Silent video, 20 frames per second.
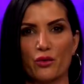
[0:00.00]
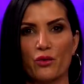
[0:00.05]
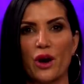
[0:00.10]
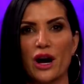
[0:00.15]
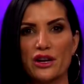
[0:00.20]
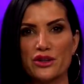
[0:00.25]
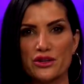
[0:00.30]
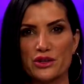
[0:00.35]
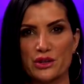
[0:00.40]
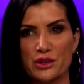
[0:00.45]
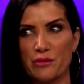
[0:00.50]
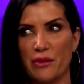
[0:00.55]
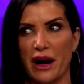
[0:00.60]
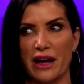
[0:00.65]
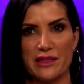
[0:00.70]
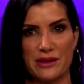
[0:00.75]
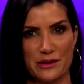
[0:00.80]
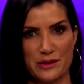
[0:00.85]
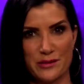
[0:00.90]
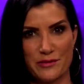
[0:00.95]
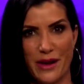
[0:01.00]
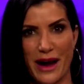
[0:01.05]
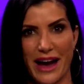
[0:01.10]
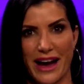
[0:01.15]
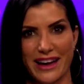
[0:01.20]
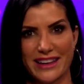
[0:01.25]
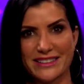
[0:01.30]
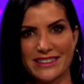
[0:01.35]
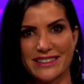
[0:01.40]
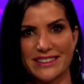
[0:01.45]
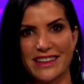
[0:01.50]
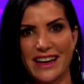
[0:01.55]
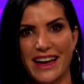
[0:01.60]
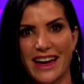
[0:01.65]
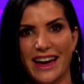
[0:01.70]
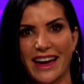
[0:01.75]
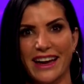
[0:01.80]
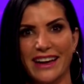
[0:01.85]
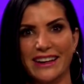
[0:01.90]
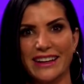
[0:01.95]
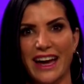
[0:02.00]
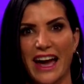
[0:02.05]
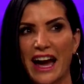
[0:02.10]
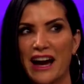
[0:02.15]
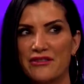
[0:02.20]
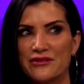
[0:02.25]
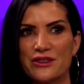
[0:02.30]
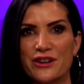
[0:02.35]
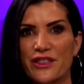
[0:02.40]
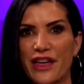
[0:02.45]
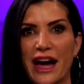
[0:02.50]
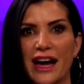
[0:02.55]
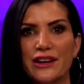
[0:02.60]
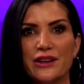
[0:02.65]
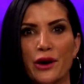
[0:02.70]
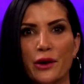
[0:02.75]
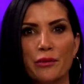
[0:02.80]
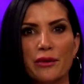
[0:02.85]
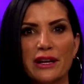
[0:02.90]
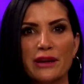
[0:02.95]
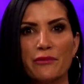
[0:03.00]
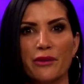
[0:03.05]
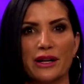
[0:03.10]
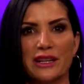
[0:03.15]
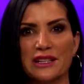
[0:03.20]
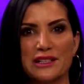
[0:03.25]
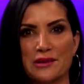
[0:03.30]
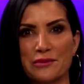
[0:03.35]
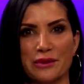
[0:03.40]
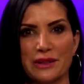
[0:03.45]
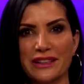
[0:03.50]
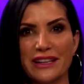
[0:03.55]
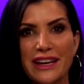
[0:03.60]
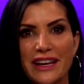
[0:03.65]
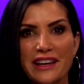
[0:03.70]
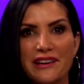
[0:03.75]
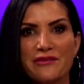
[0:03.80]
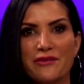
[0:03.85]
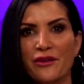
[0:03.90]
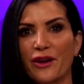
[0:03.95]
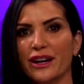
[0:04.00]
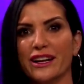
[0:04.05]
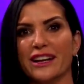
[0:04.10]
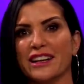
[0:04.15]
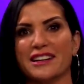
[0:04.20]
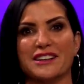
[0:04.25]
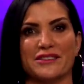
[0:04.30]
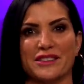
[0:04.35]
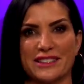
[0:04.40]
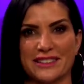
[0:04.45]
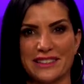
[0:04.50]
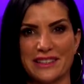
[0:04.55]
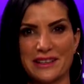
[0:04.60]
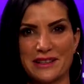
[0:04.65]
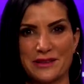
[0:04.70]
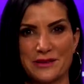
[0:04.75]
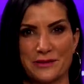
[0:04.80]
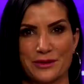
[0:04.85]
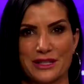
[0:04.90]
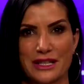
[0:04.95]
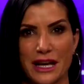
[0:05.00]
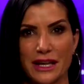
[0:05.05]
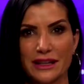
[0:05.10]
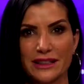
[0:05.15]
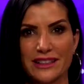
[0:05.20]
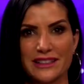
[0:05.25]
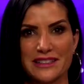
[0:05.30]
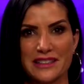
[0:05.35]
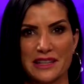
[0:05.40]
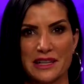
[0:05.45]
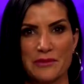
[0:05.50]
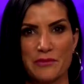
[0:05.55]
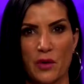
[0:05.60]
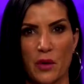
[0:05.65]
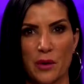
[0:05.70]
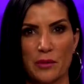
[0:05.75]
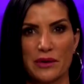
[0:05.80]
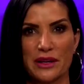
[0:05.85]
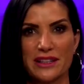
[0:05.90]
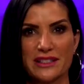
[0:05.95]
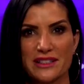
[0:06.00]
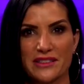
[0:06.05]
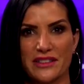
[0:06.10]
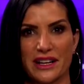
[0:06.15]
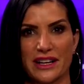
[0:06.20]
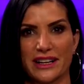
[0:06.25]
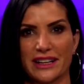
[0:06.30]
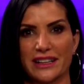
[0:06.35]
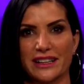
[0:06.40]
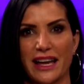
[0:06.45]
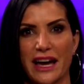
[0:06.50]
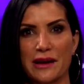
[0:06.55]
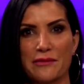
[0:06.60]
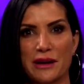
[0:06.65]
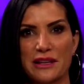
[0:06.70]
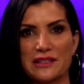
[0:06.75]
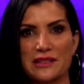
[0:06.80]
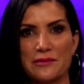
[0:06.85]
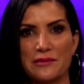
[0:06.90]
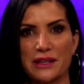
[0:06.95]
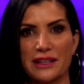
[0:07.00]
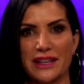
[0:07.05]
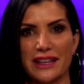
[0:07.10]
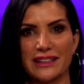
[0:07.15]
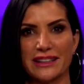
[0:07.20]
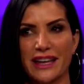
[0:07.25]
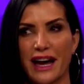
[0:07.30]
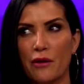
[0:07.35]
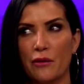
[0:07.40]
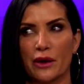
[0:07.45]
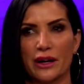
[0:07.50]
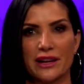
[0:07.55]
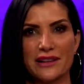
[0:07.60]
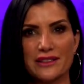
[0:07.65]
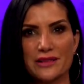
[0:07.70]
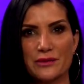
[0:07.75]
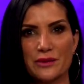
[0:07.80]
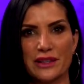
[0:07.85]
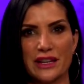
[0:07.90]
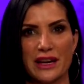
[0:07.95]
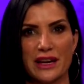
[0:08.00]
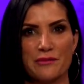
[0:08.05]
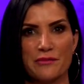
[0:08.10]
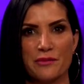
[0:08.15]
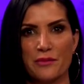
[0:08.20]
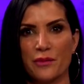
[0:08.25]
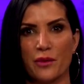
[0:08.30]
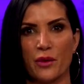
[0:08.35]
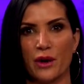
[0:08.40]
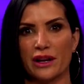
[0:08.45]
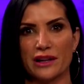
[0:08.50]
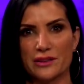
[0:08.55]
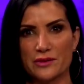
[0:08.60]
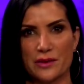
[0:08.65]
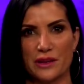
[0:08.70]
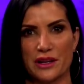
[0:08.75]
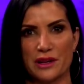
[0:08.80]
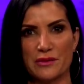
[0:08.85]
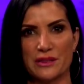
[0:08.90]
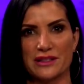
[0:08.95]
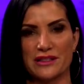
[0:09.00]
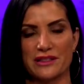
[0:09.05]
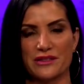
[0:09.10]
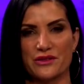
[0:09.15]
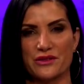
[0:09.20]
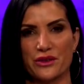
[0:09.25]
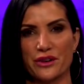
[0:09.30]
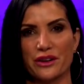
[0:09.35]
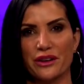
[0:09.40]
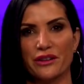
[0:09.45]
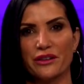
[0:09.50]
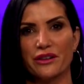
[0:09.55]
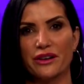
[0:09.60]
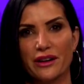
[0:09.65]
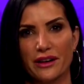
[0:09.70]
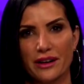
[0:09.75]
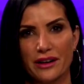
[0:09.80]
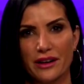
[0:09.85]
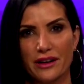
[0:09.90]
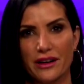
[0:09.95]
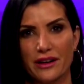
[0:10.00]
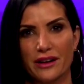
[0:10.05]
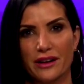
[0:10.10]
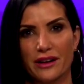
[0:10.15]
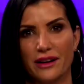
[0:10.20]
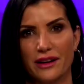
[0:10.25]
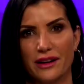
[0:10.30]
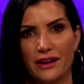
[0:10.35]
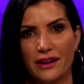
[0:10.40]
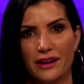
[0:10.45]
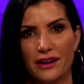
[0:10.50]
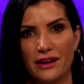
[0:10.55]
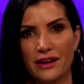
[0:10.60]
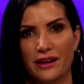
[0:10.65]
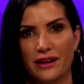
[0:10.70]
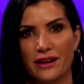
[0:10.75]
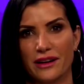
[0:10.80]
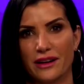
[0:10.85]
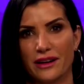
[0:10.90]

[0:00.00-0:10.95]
rush to buy those masks. And after that, nobody wanted to believe what any of these leaders were telling us anymore, because if they're going to lie about something like that, what else would they misconstrue? And not only